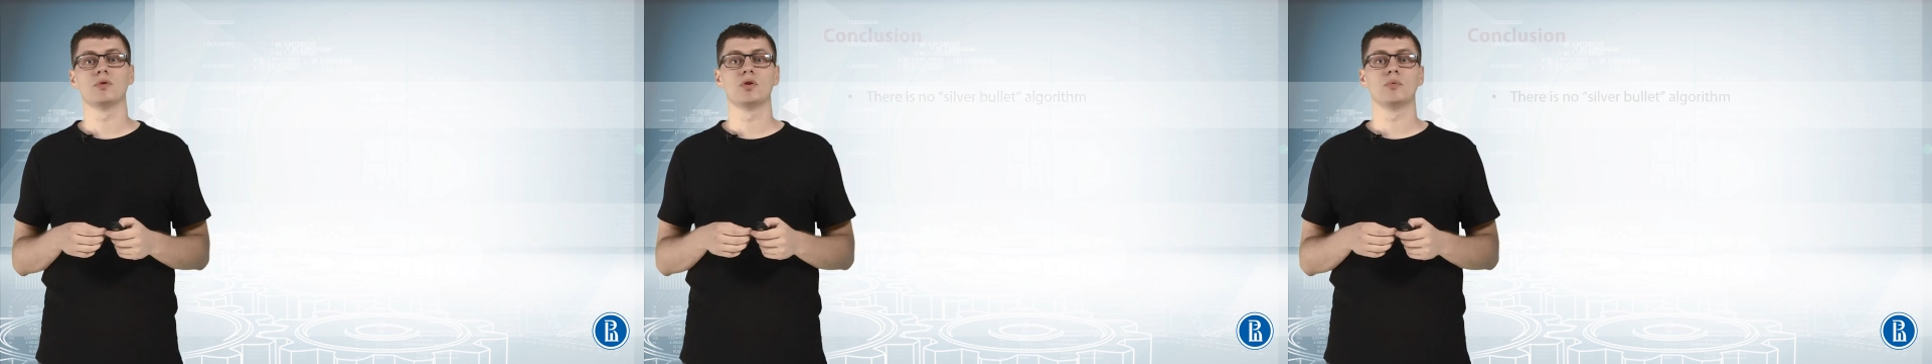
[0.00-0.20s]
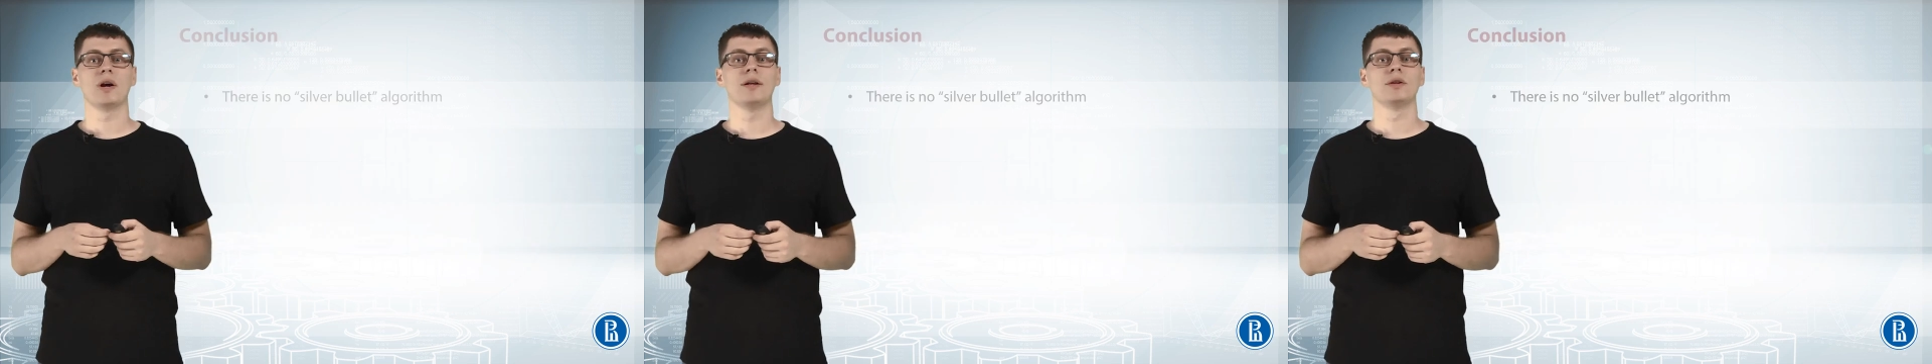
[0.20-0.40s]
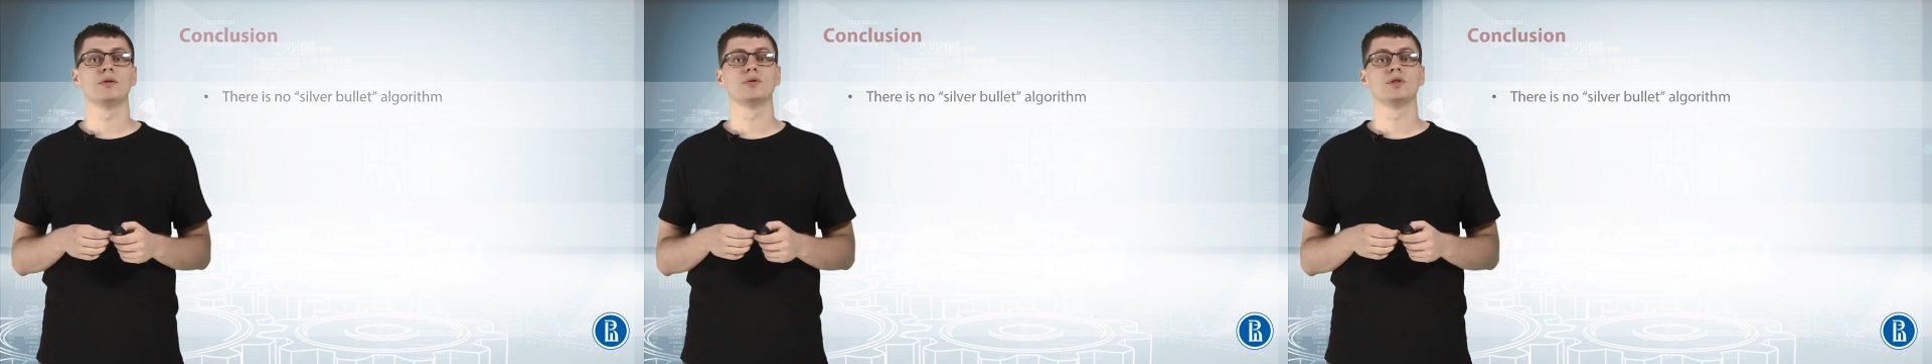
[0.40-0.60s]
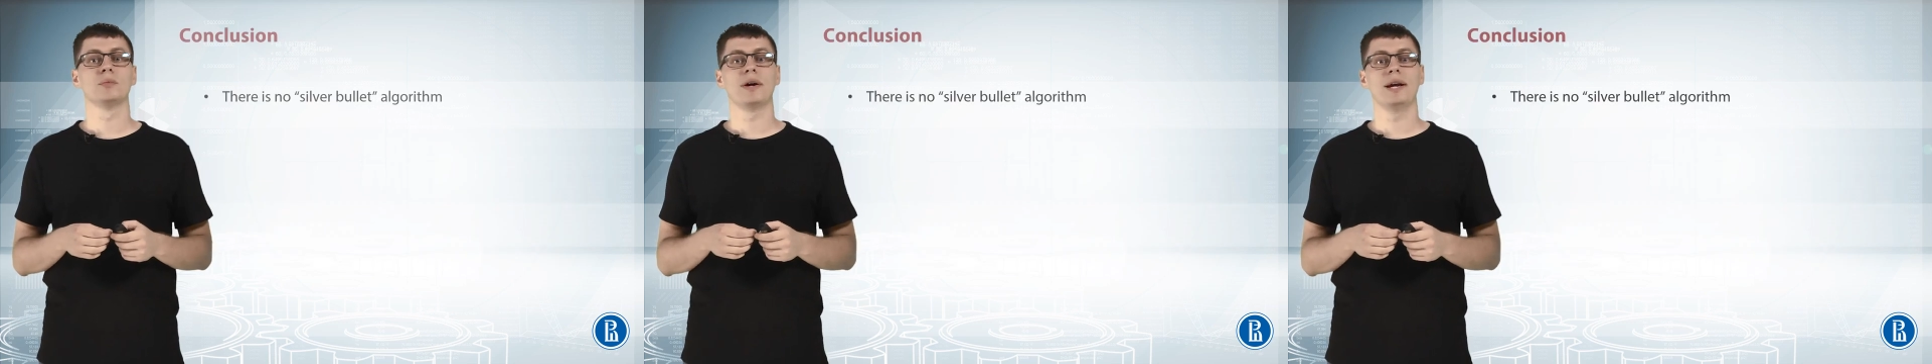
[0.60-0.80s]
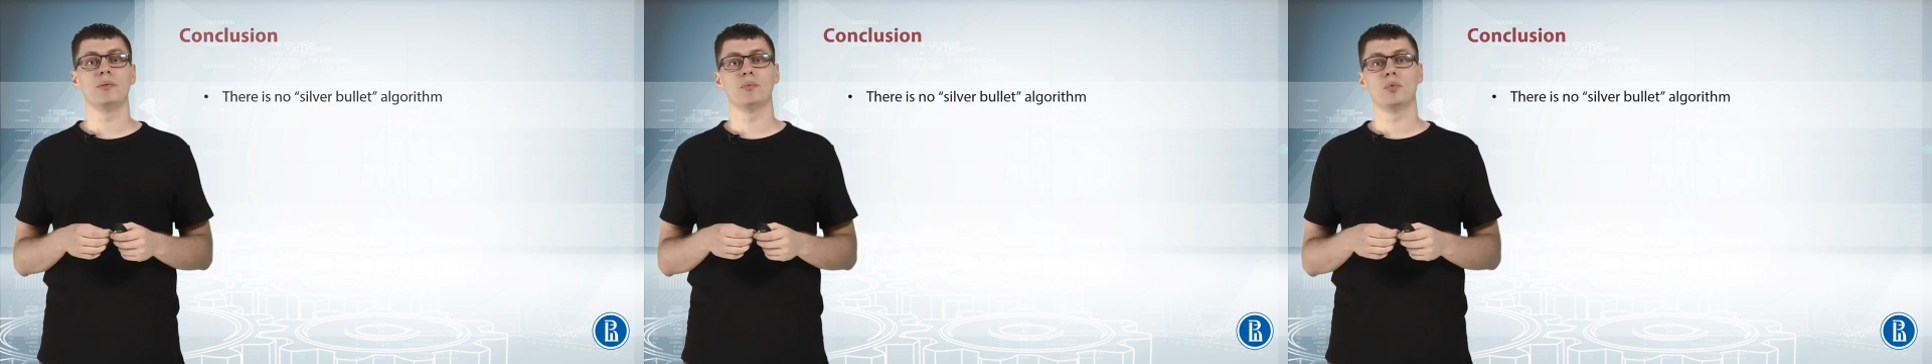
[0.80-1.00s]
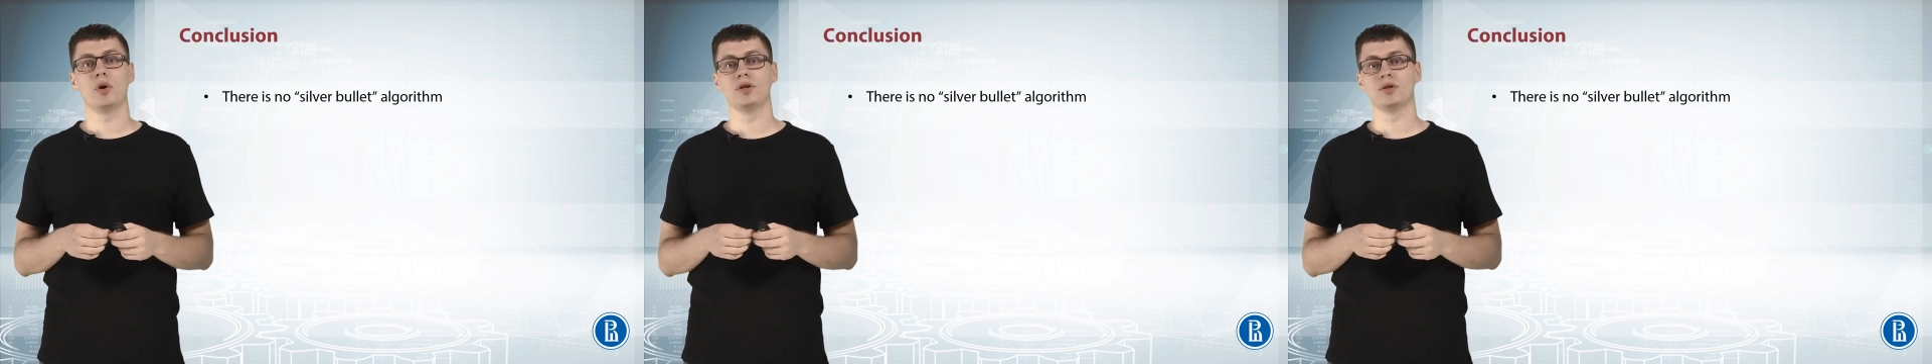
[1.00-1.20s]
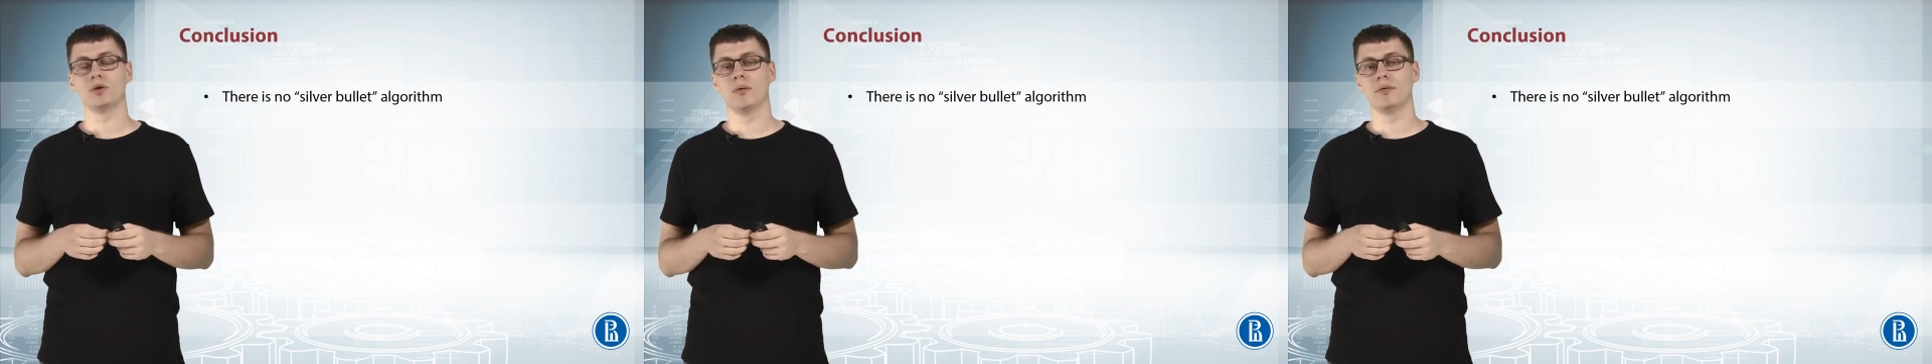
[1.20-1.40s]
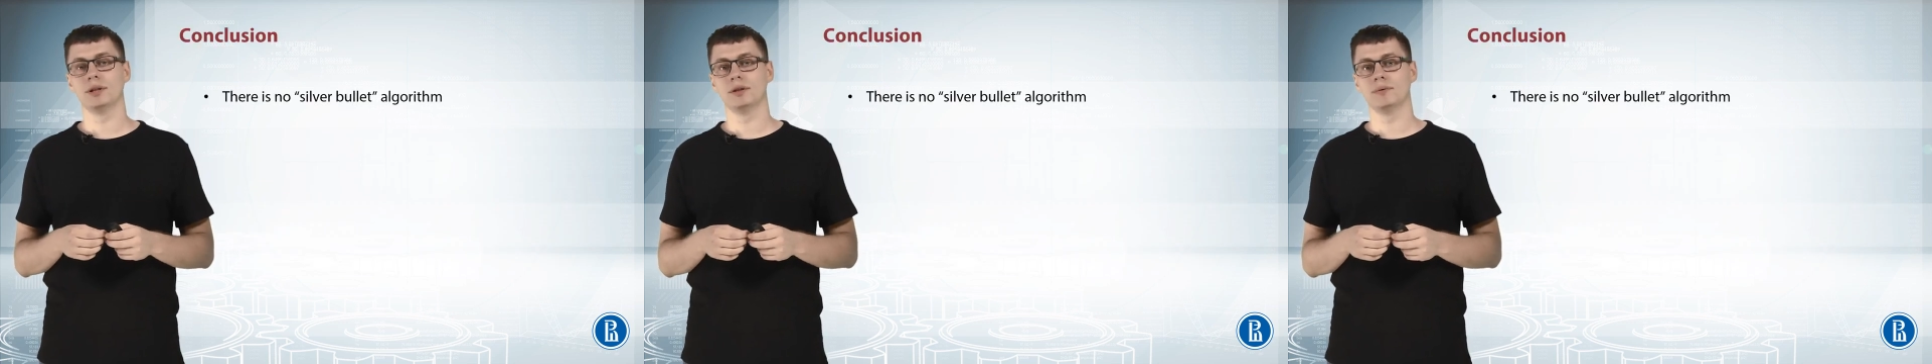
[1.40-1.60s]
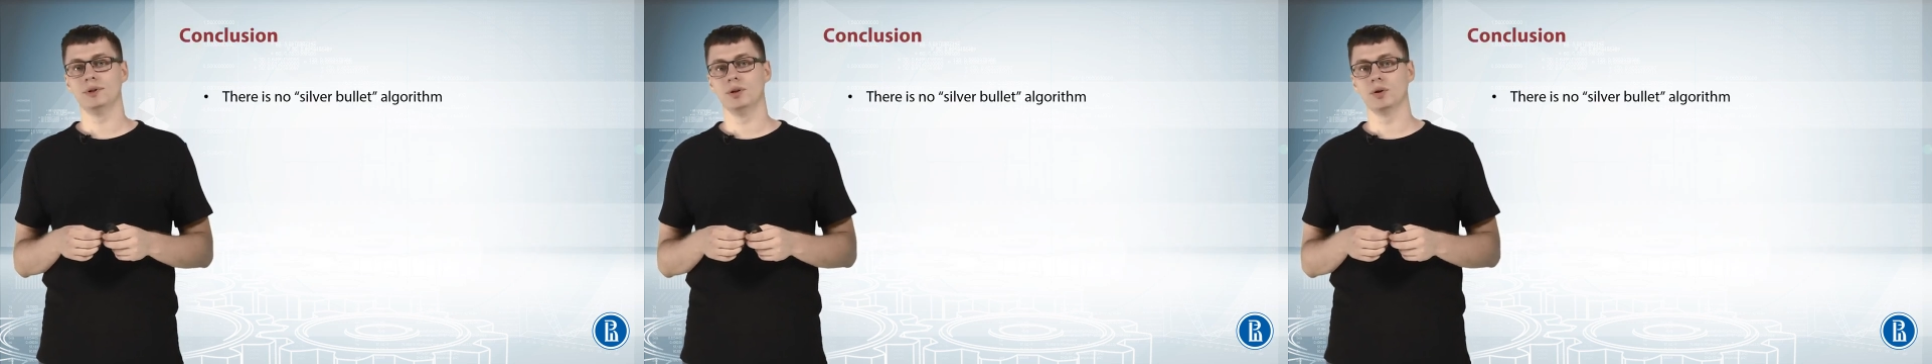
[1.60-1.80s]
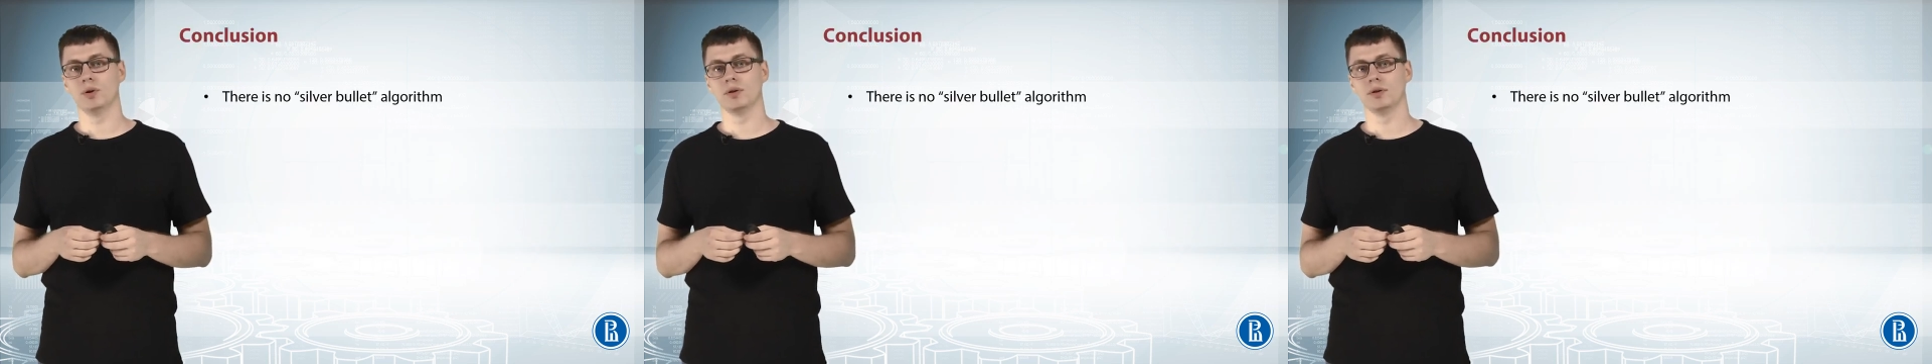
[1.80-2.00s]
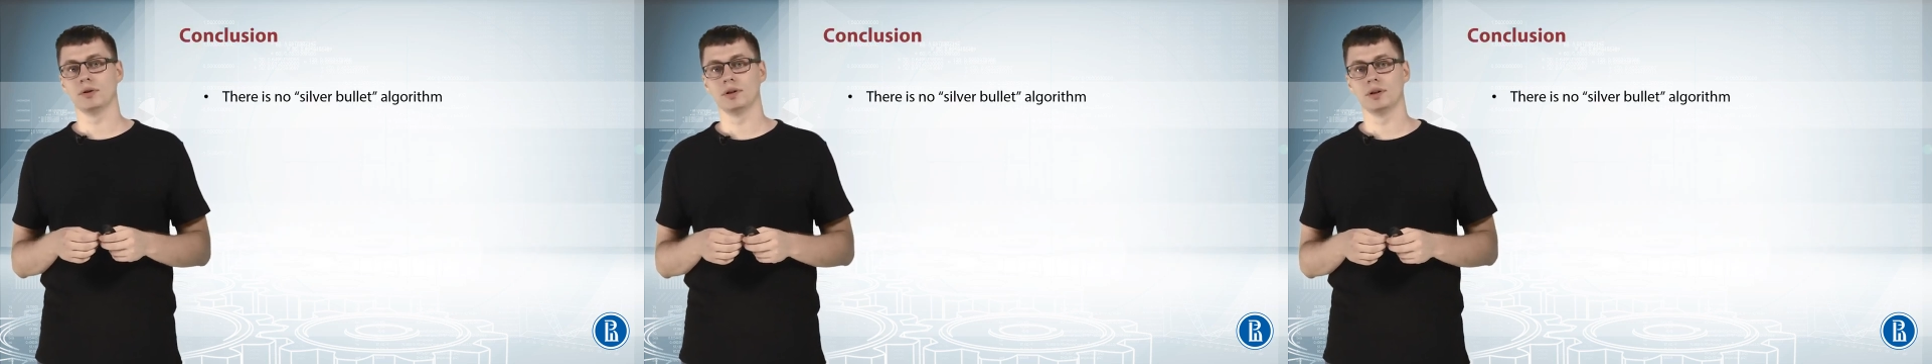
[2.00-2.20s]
to remind you the main points of this video.